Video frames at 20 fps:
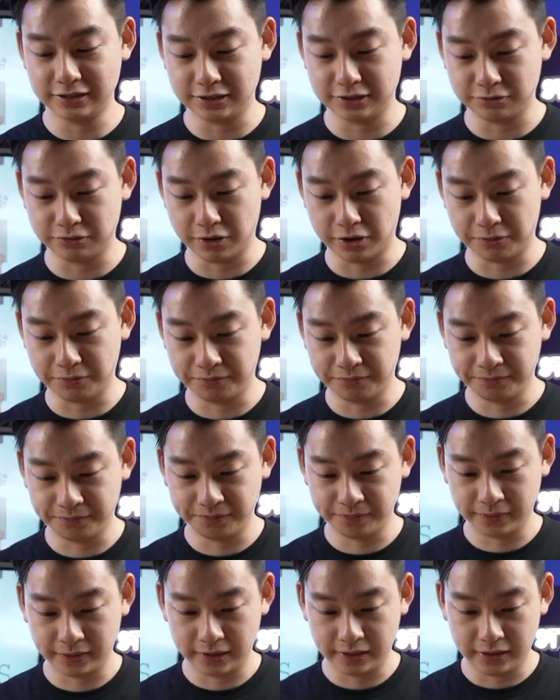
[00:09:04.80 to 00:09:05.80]
as well.
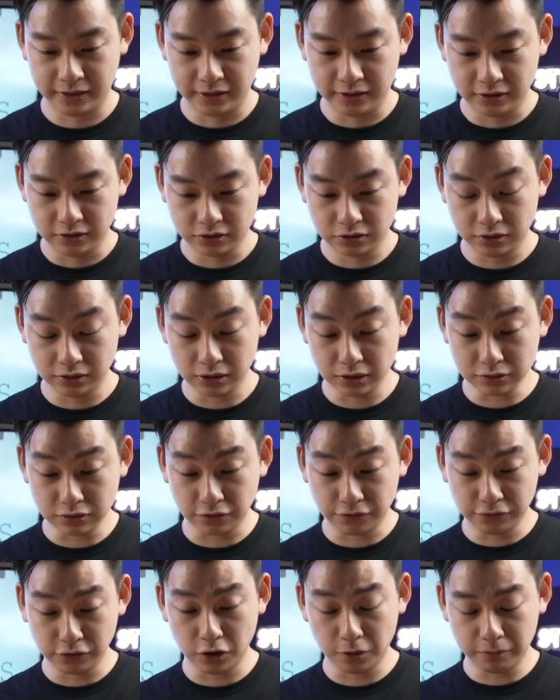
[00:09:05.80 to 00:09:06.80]
So in terms of
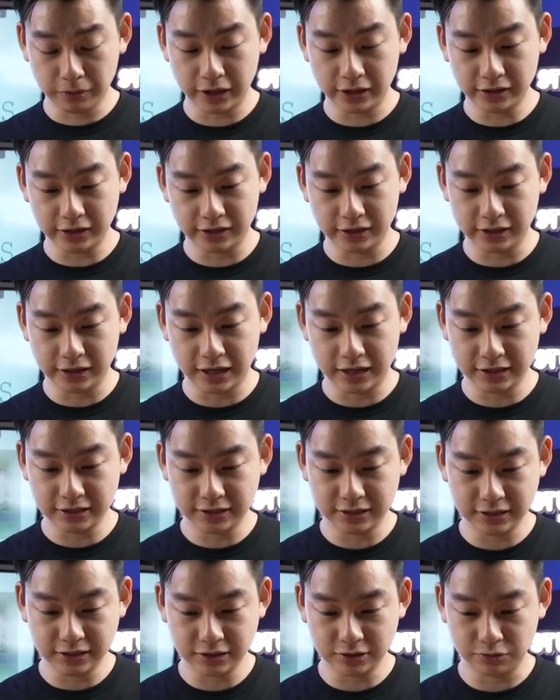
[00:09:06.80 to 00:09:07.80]
floor plan and
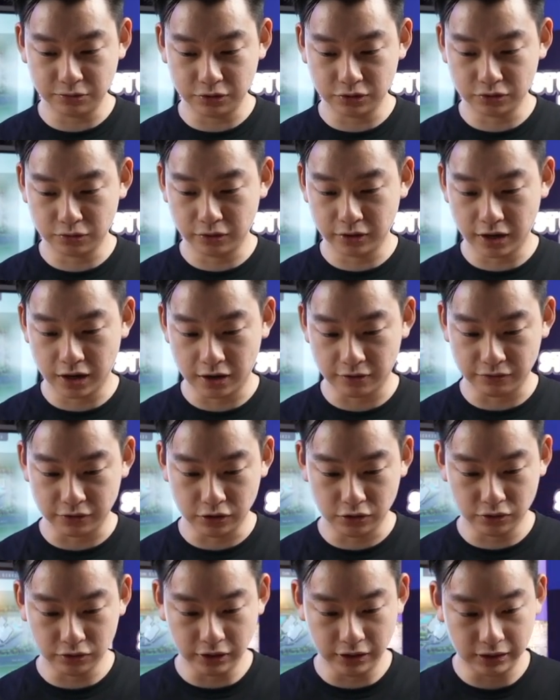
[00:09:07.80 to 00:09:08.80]
analysis, we also want to have a
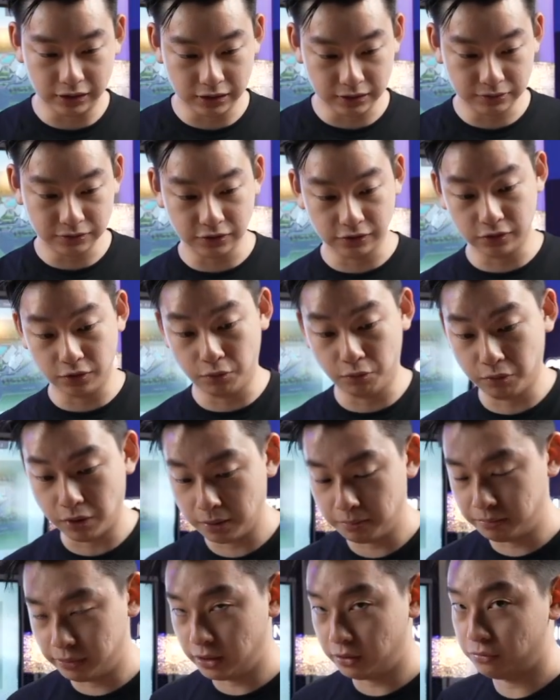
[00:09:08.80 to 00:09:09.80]
look in terms of the
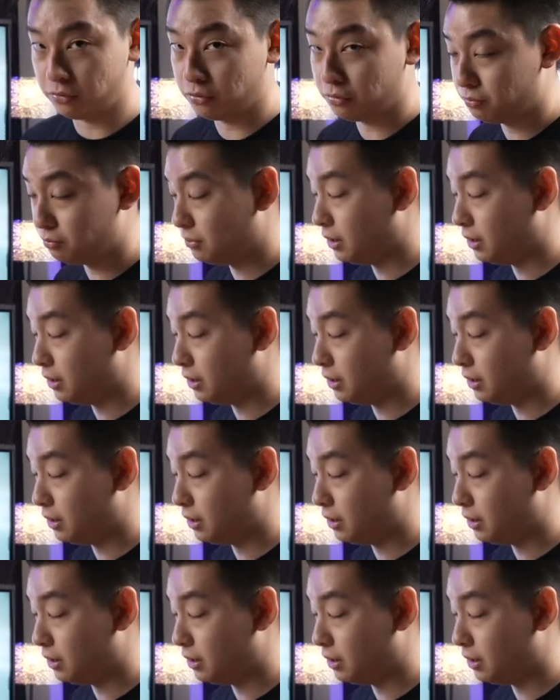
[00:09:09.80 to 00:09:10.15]
1-bedroom